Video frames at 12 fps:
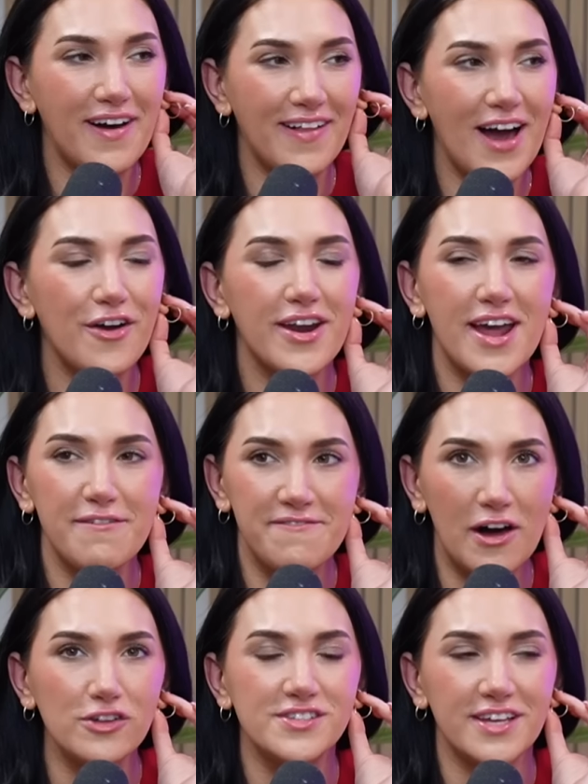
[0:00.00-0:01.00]
out, and I
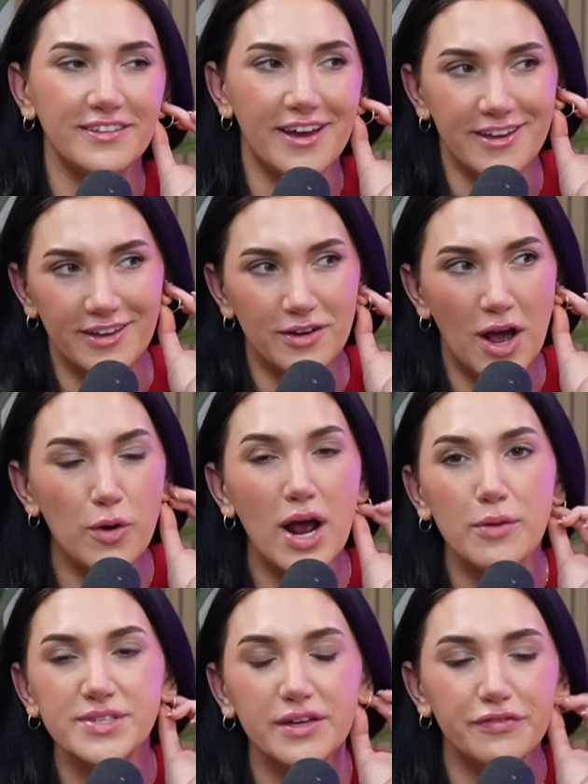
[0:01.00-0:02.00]
felt it like
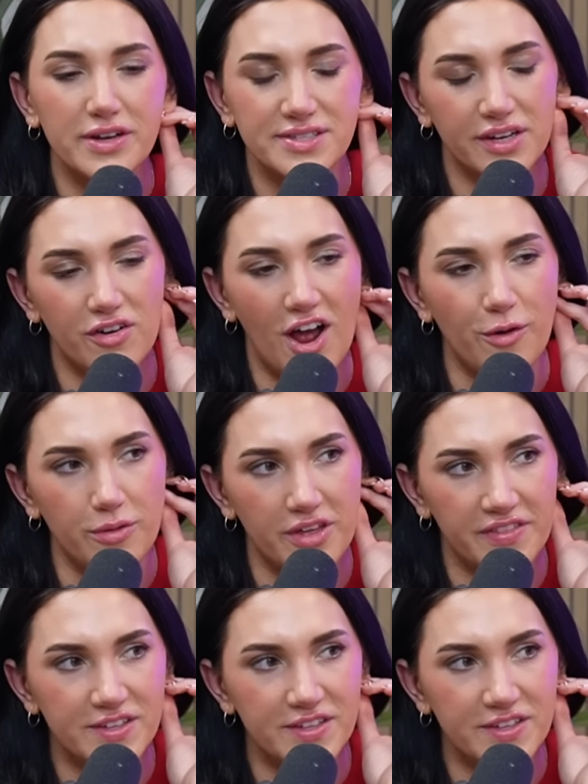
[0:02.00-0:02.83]
I was like futzing around with it.